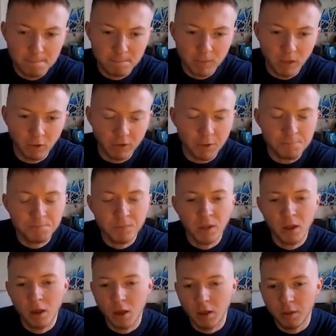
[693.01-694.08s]
Okay,
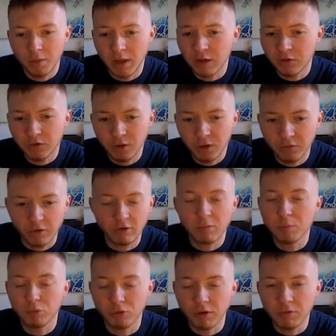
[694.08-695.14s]
that is a very
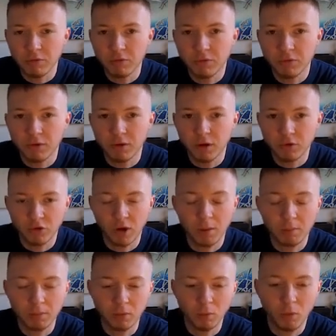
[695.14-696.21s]
brief
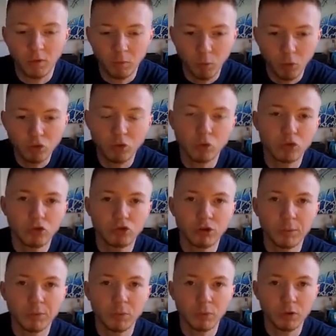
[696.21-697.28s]
example of what your
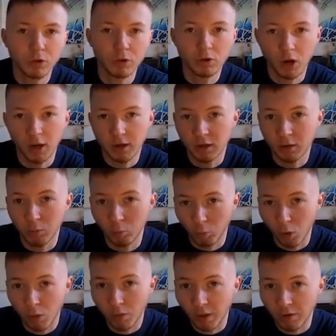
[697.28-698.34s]
script would look like and what
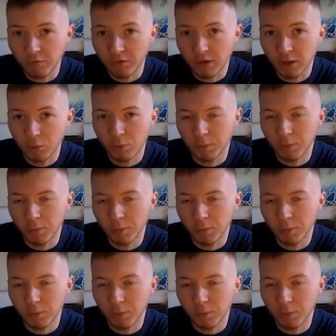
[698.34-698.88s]
that video would be.